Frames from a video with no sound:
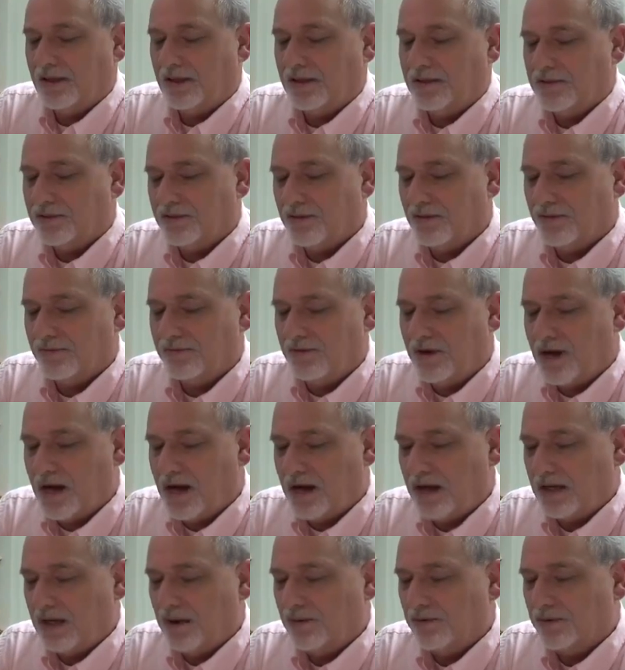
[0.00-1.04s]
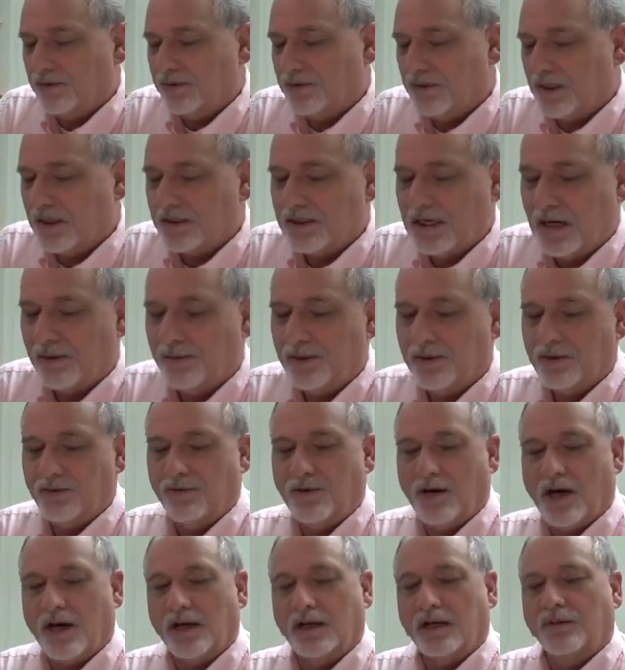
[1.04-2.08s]
that's sort of not equal. So that's how we do
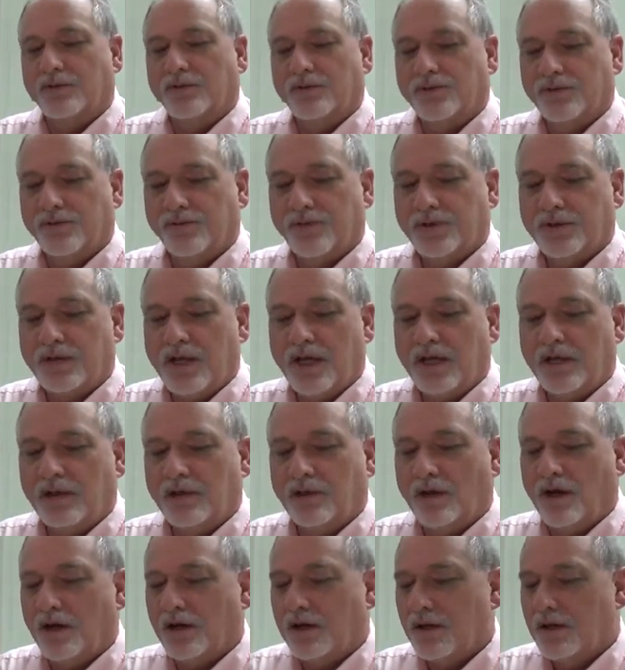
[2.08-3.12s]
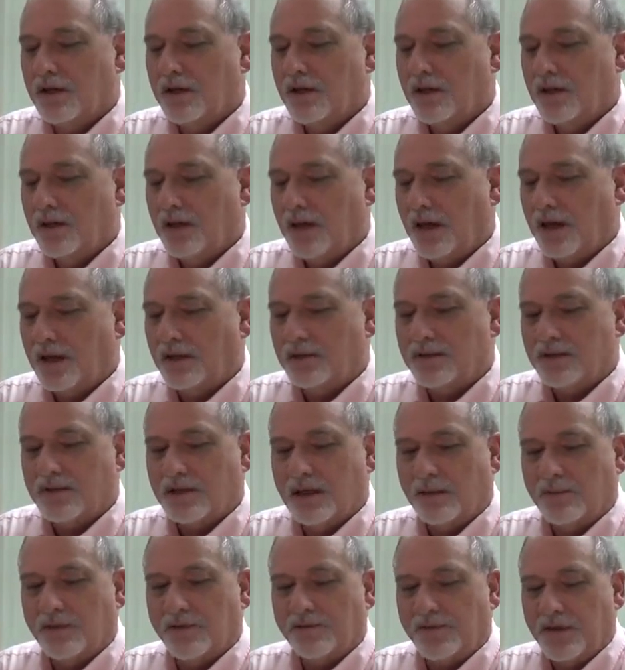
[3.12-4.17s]
not equal. So if we take a look at
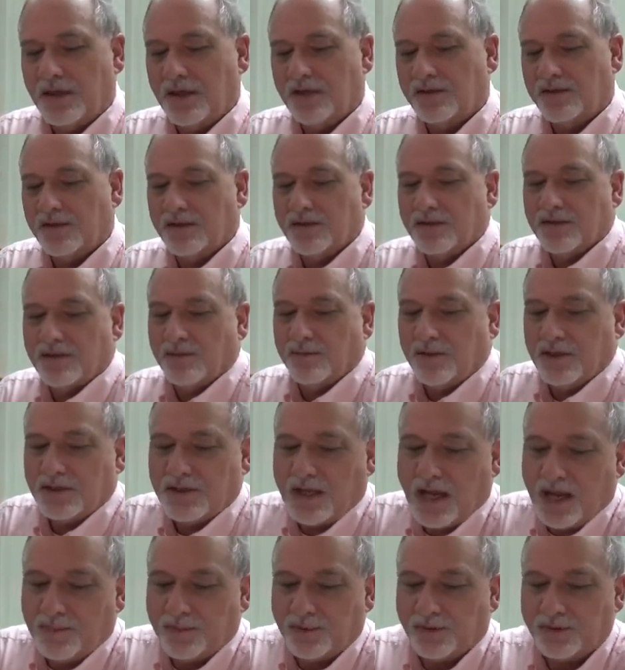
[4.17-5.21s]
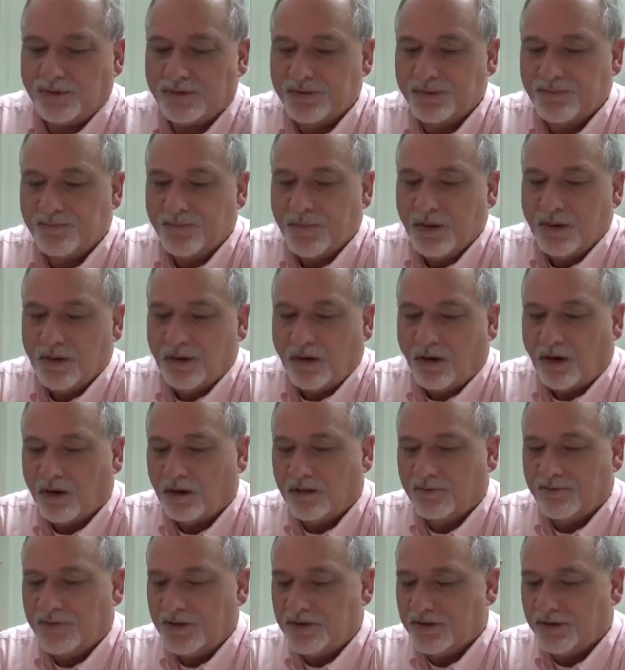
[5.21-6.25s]
some of these in some examples,
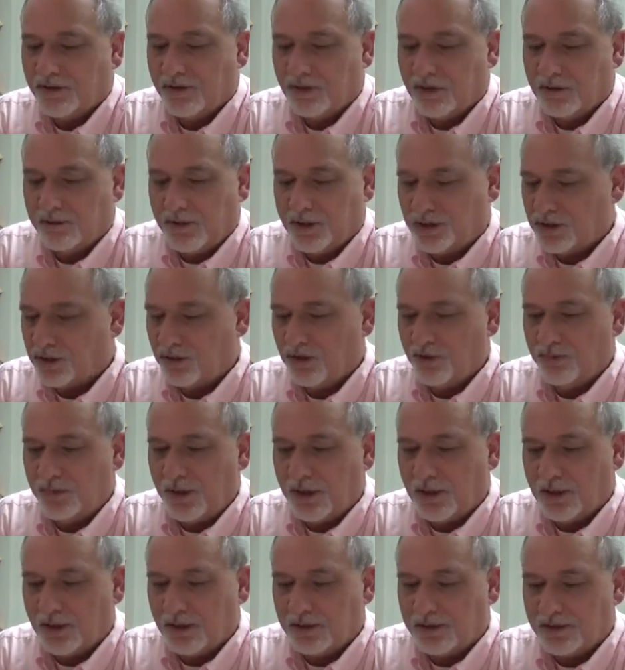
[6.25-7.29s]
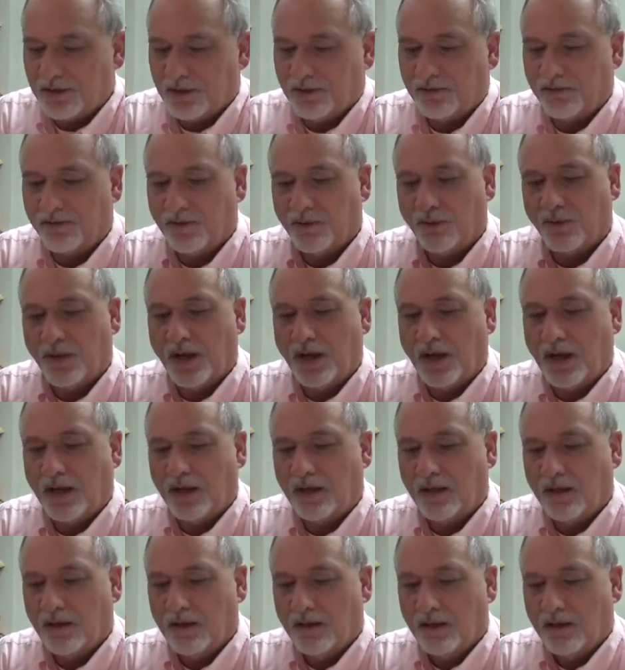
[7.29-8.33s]
all of these are going to be true because of the
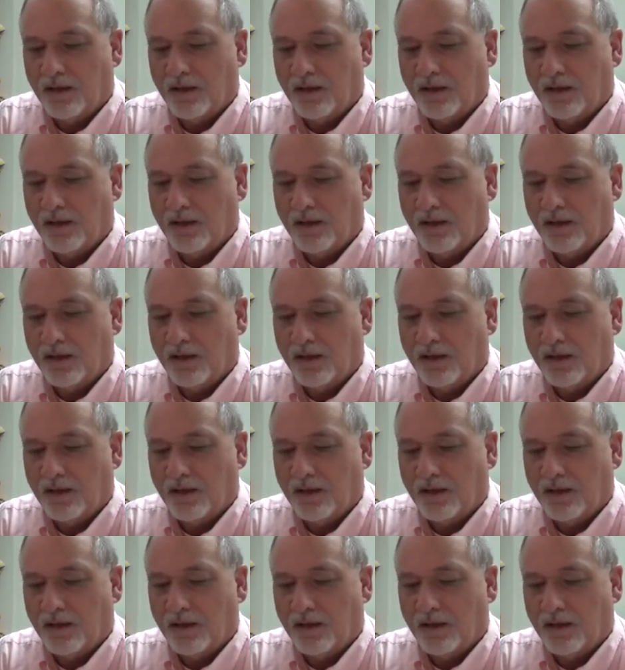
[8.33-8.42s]
way